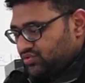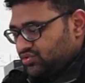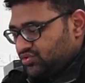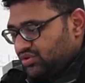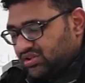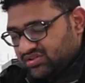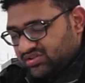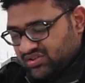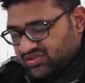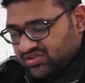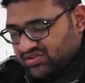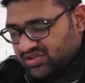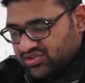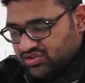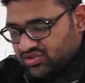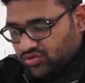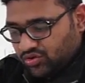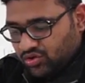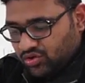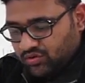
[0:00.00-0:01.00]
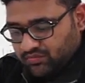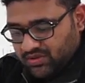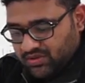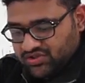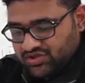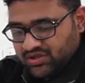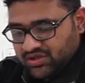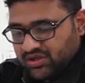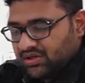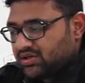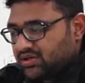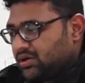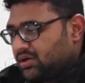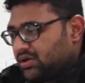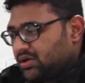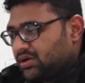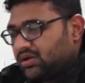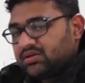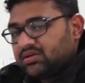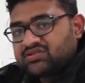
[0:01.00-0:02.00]
So this is the snore measuring
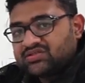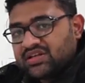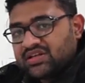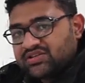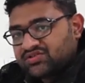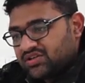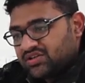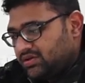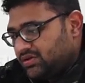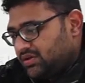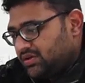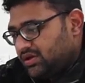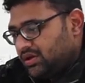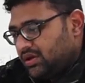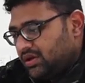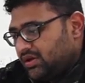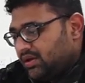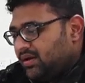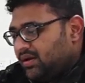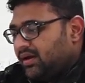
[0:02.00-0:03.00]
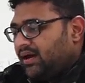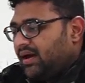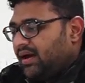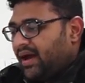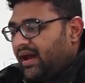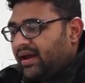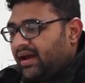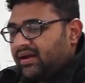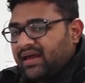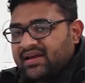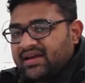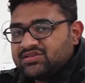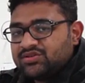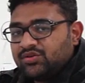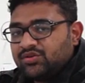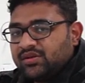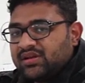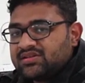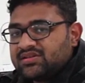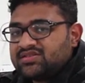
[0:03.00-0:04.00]
sensor, and as
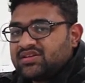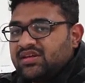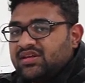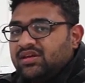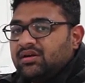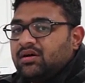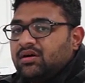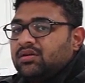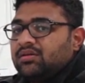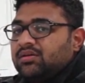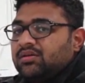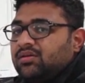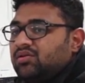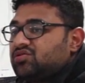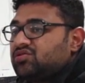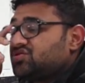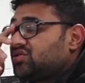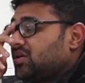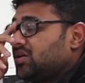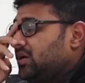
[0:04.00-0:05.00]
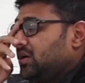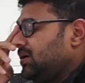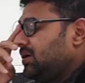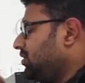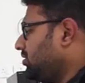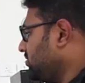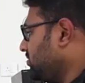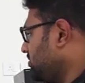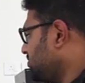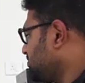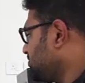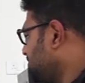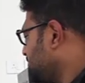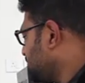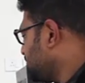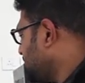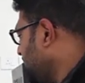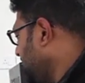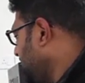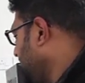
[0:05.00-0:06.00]
you can see on your
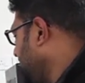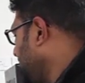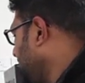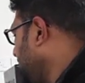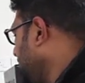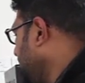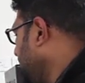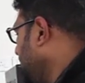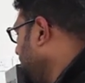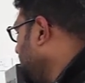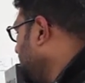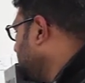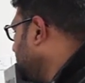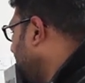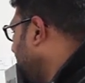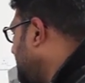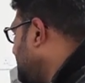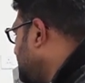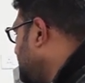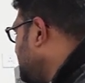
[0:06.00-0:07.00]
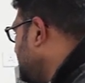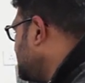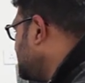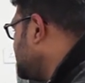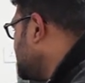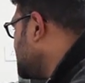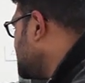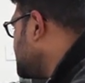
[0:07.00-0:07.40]
screen, that this